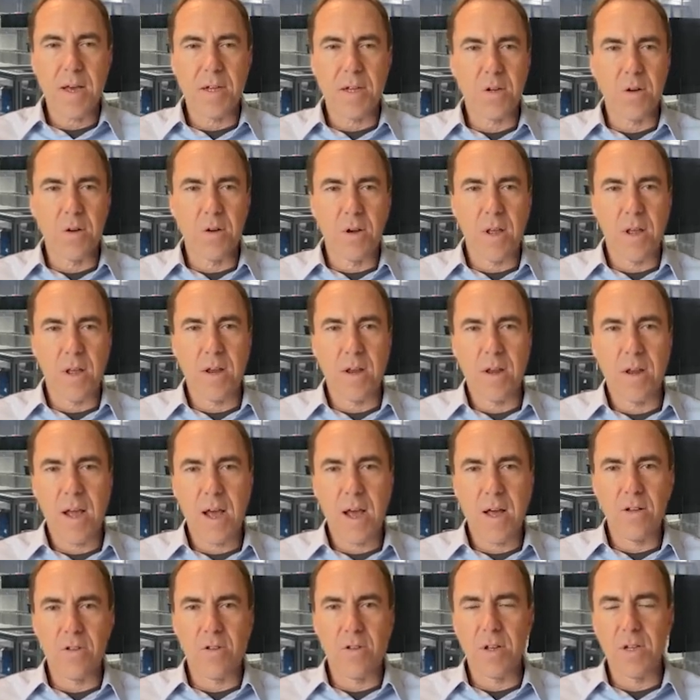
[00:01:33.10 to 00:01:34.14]
so an
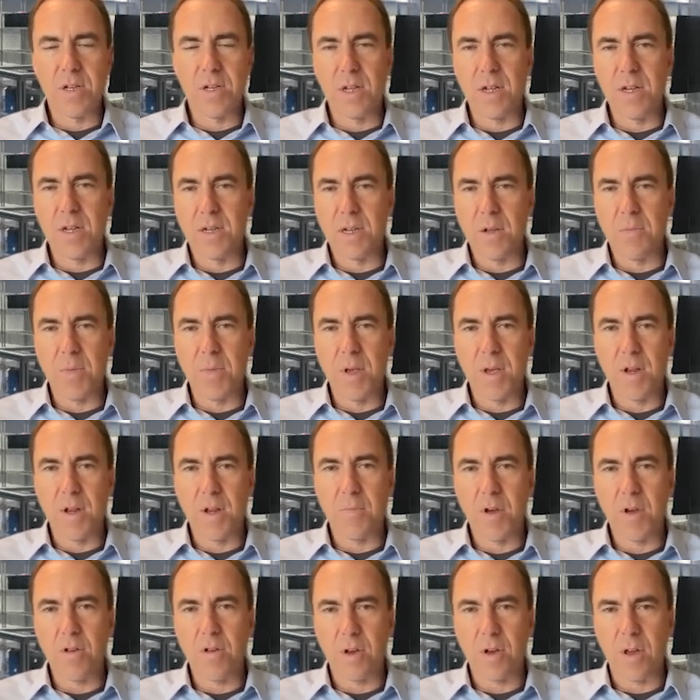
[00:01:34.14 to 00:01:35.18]
analogy is easy, being
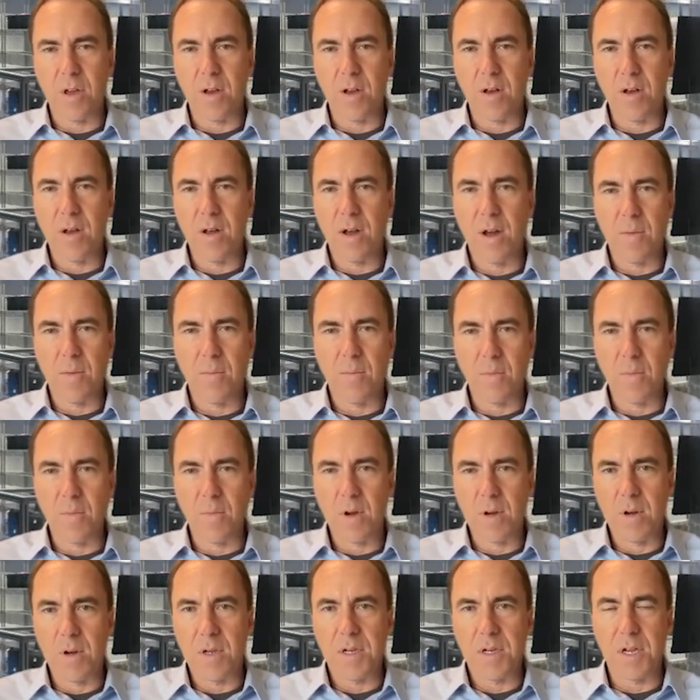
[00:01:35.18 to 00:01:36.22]
in Michigan.
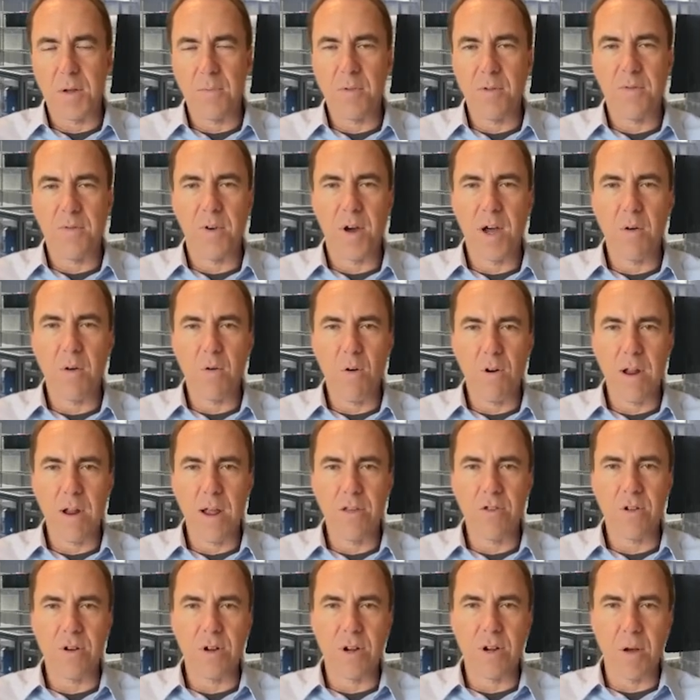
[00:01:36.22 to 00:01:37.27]
To simplify it, we're an
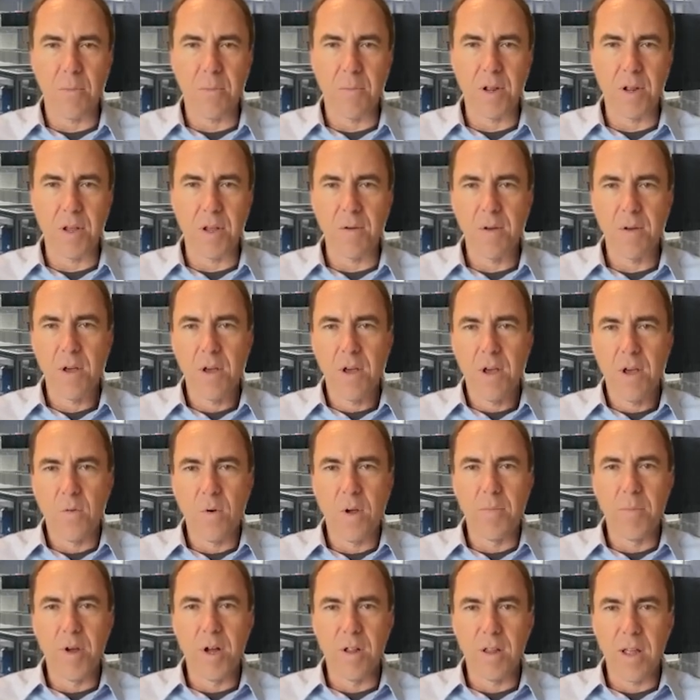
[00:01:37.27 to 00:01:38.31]
engine company.
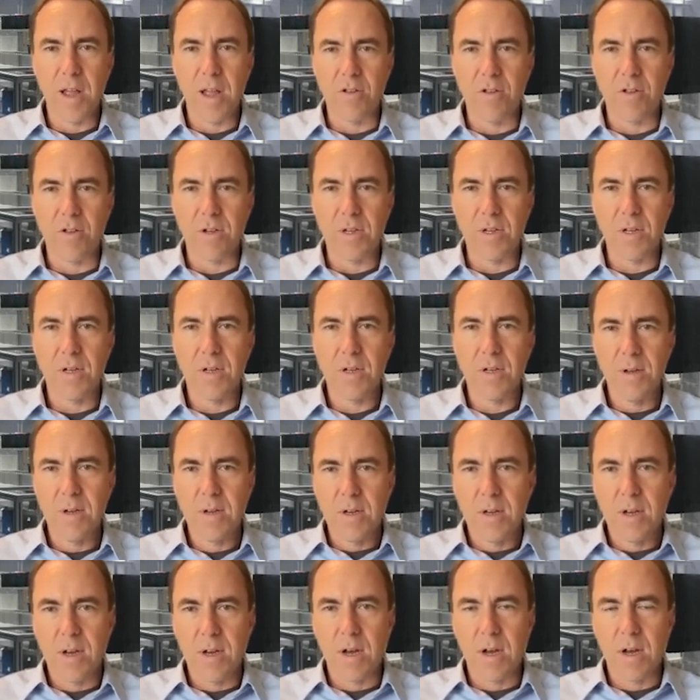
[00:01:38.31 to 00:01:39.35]
We build engines,
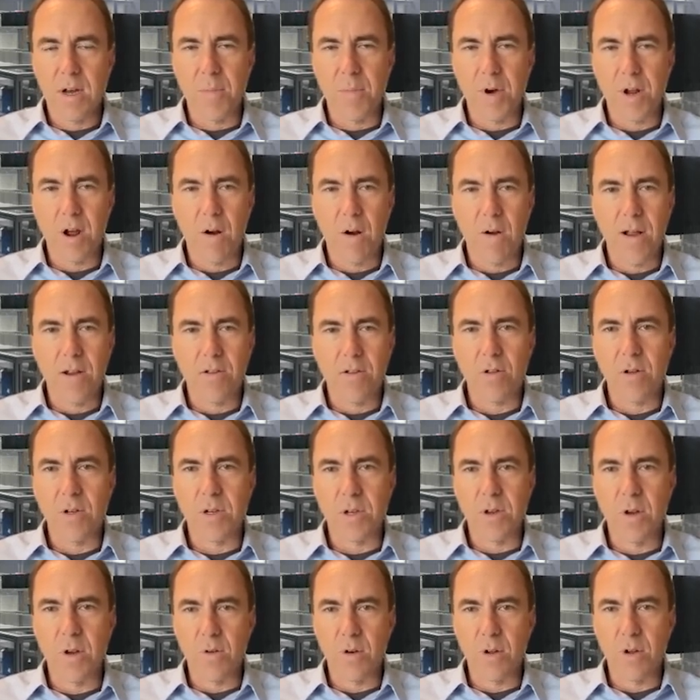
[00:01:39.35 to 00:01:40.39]
but our
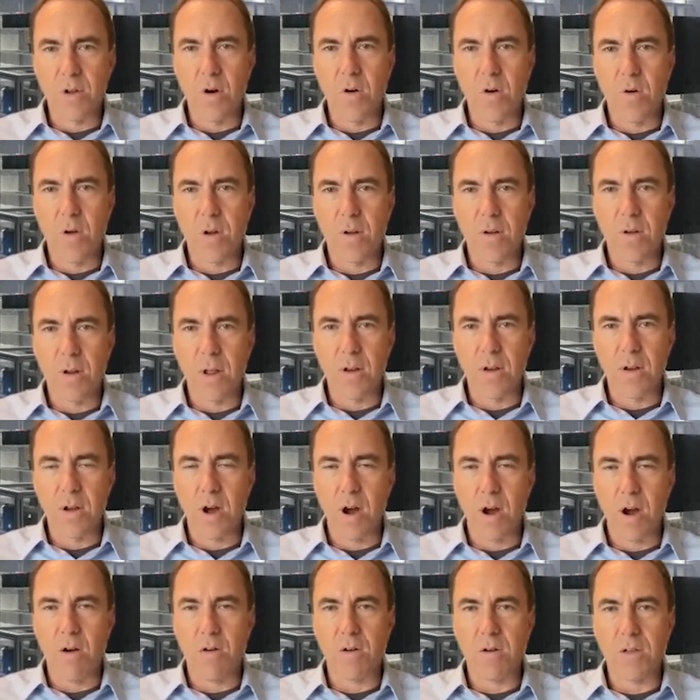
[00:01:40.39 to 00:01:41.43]
engines don't go in
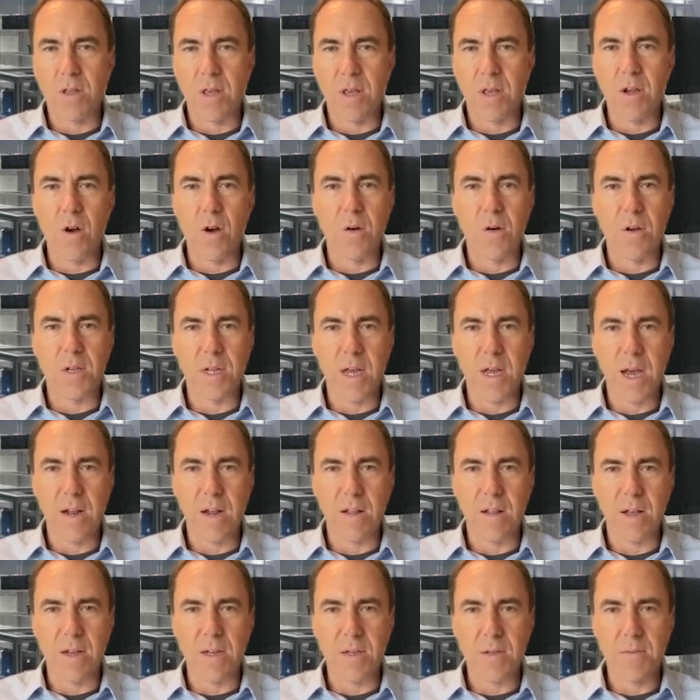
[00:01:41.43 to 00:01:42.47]
cars, they go in
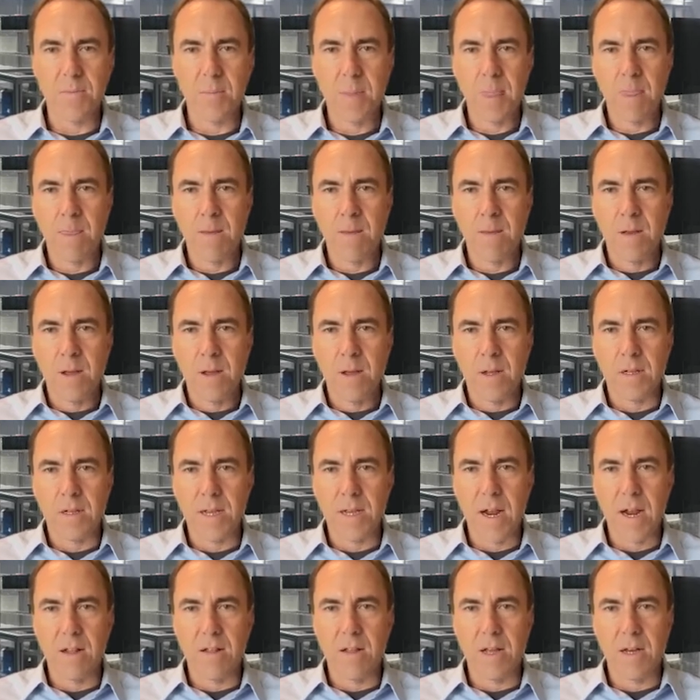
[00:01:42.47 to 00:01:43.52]
satellites.
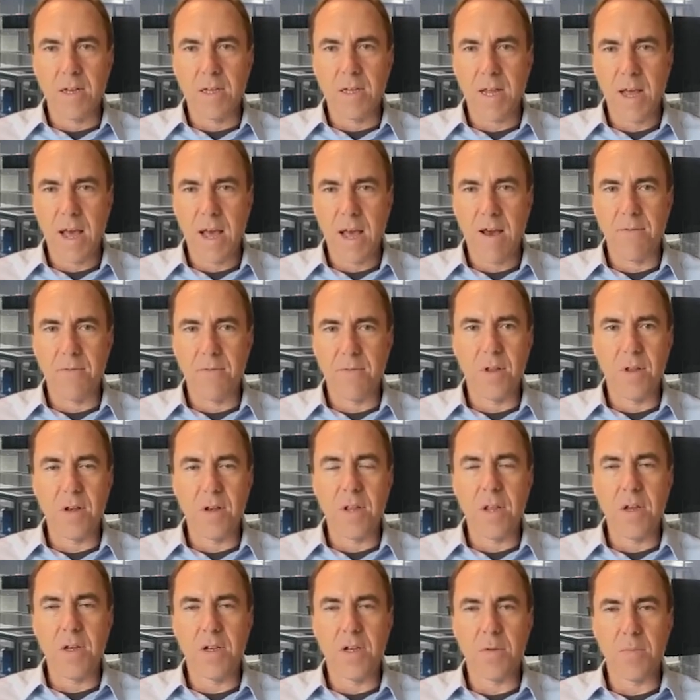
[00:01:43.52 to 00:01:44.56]
Satellites have the
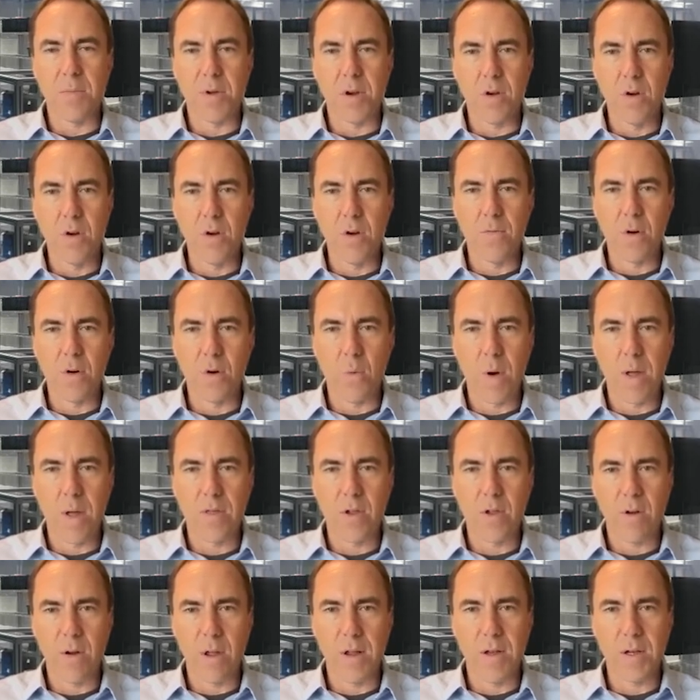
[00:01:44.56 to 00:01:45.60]
need to maneuver
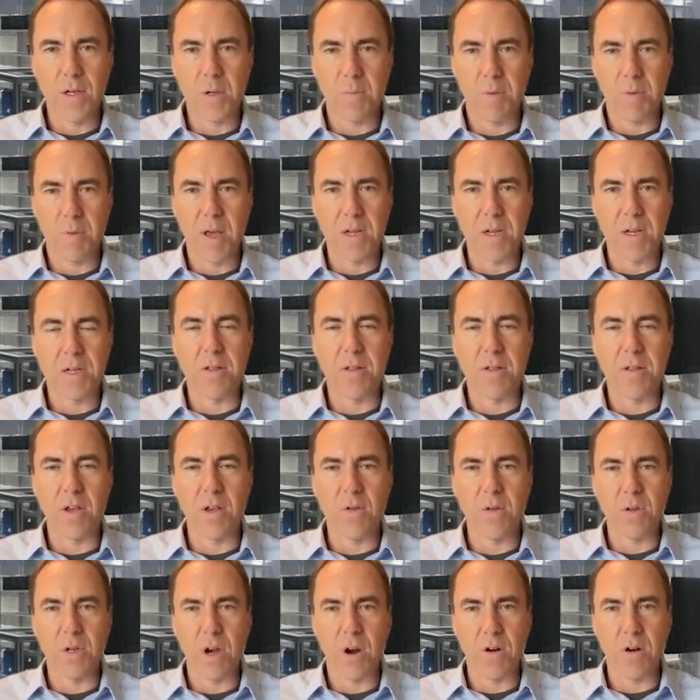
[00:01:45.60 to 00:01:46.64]
when they're in space, and they
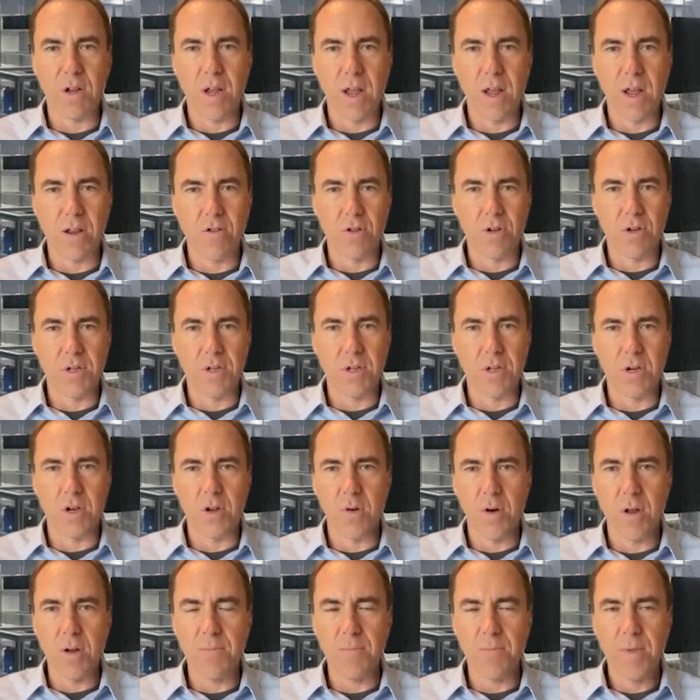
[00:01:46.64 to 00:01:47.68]
use our engines to
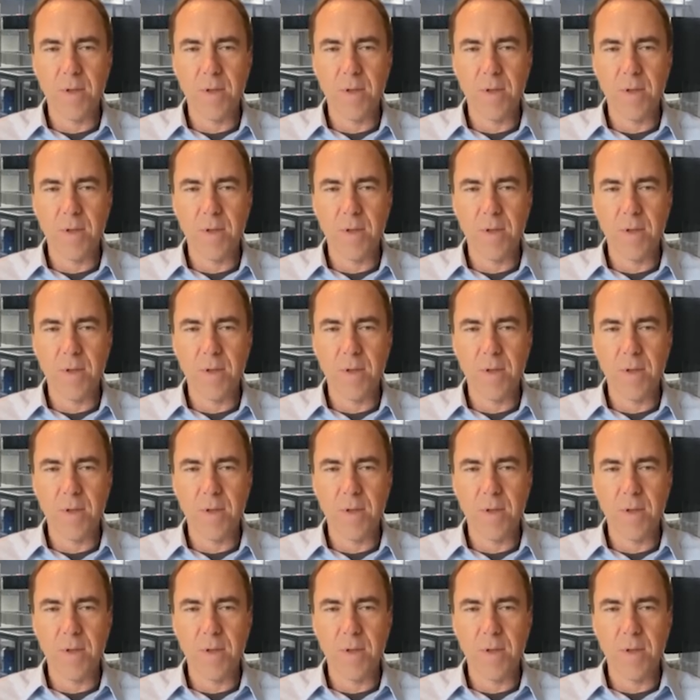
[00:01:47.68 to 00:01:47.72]
do it.